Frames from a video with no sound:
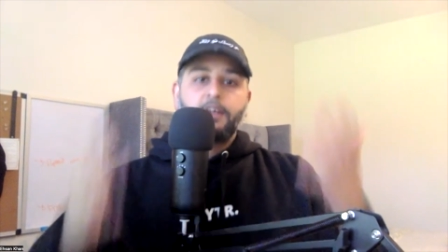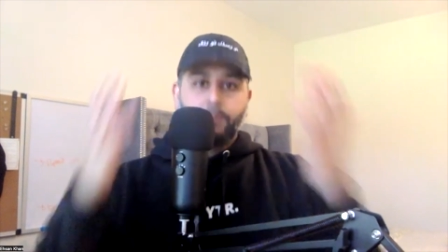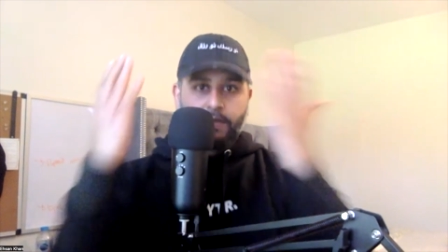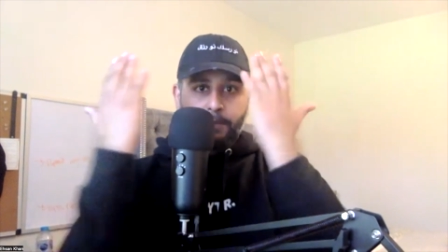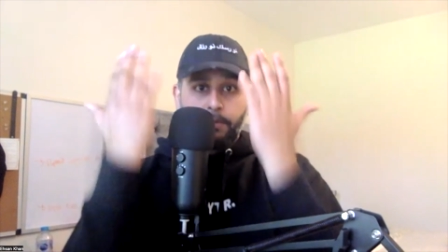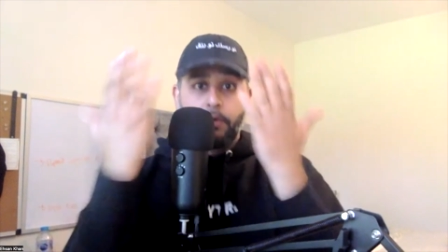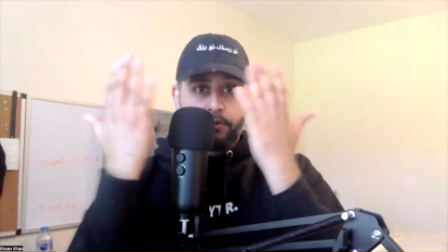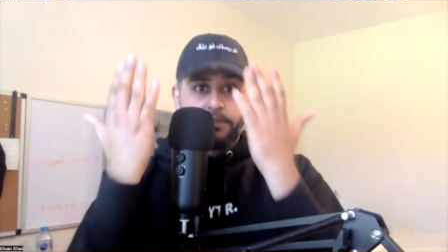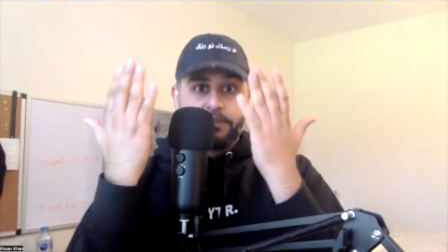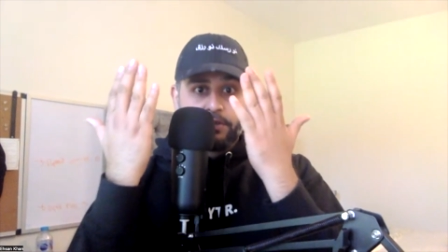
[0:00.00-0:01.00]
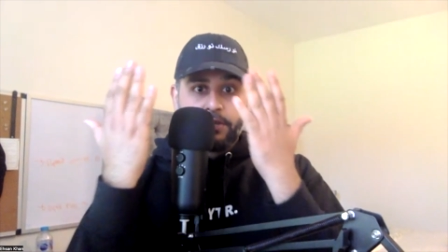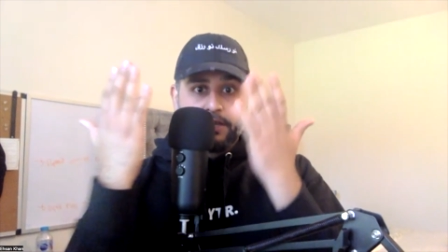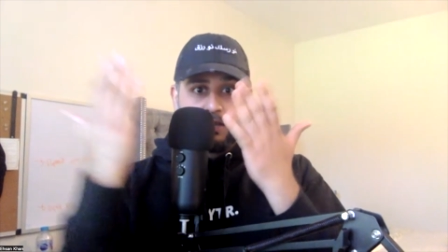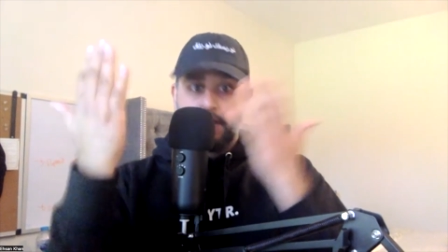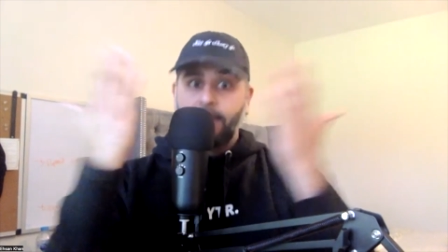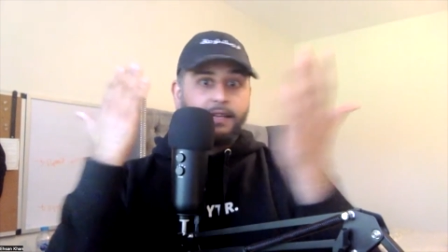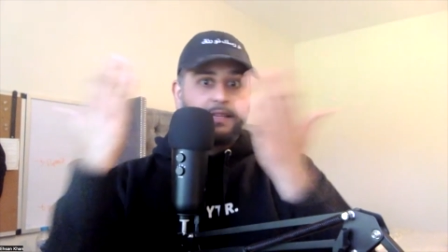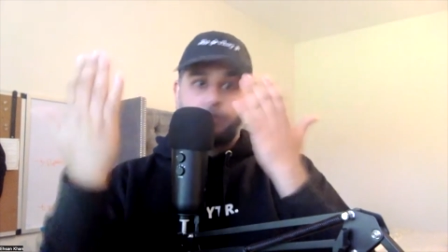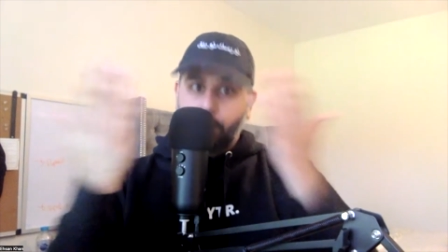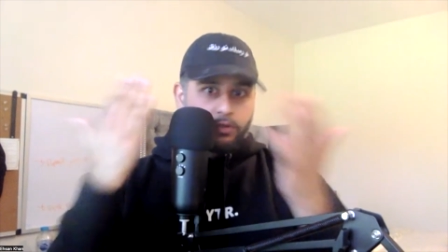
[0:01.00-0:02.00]
where they're both on the screen and
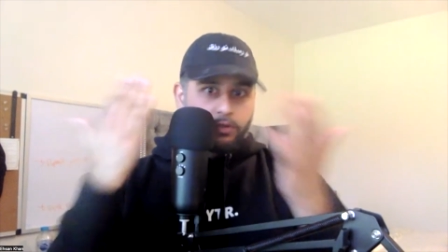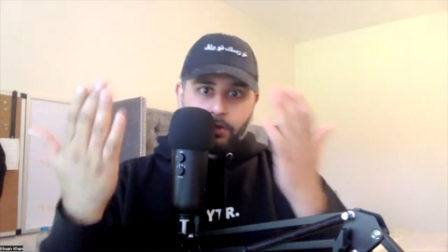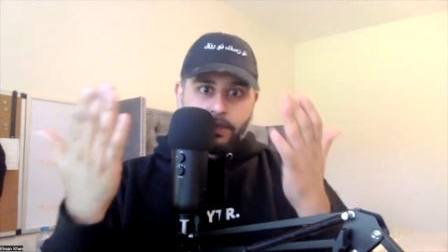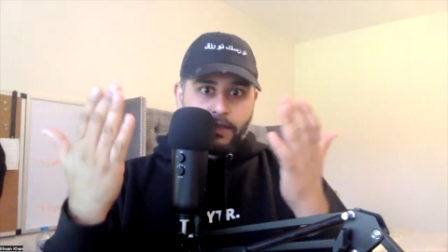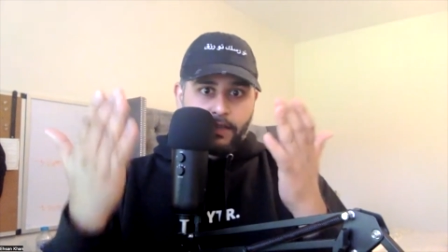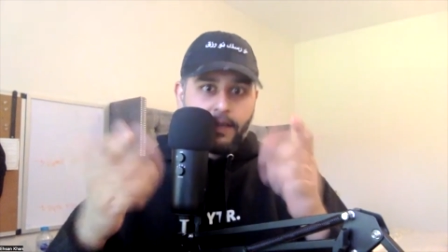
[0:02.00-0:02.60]
they're both talking.